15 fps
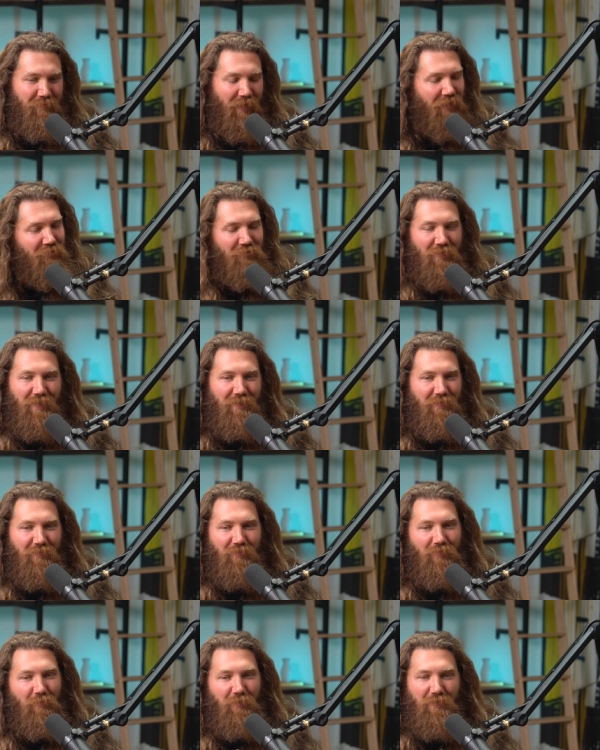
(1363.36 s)
like I just had
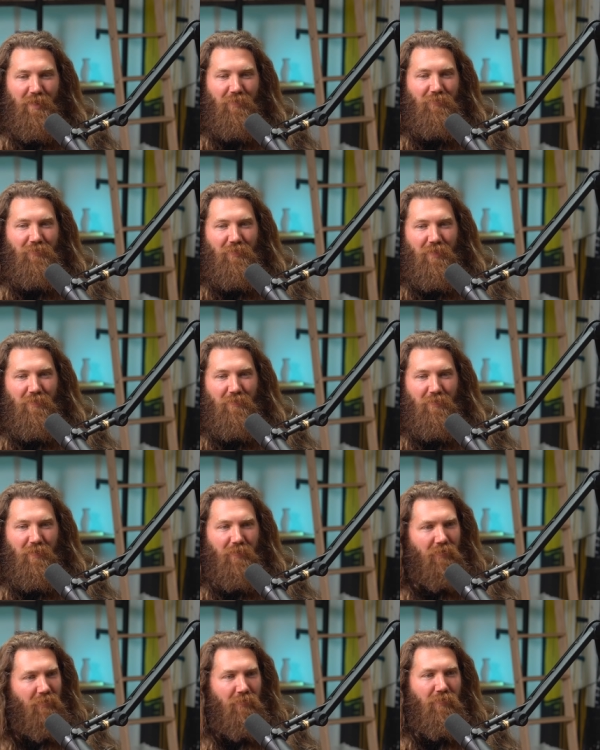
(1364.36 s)
a, someone yesterday, they're
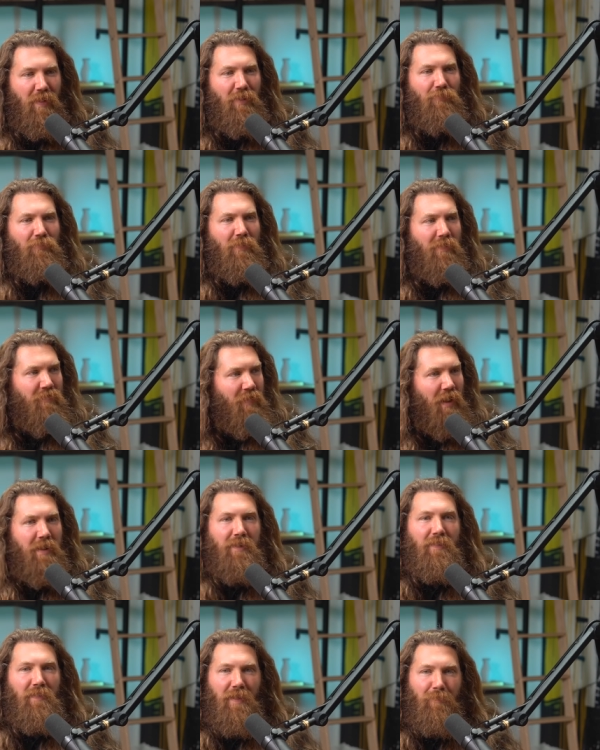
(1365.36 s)
like, "Thanks for the
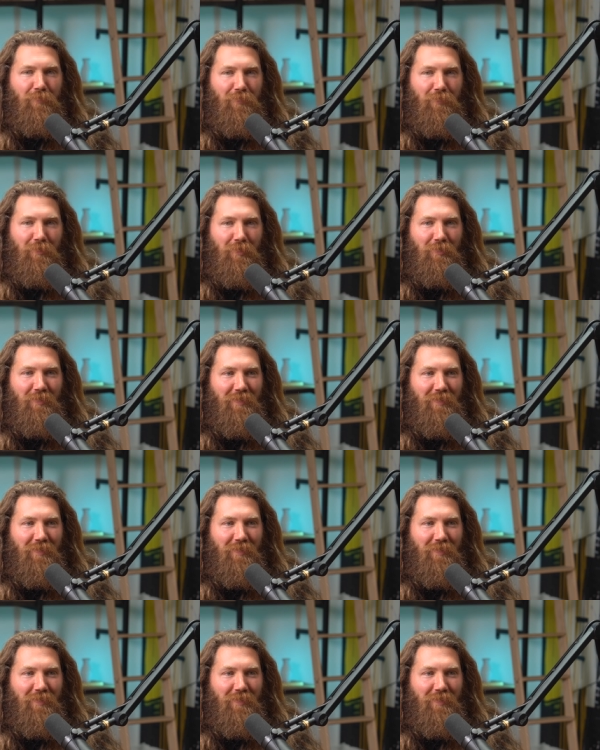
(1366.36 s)
tiny lobster roll."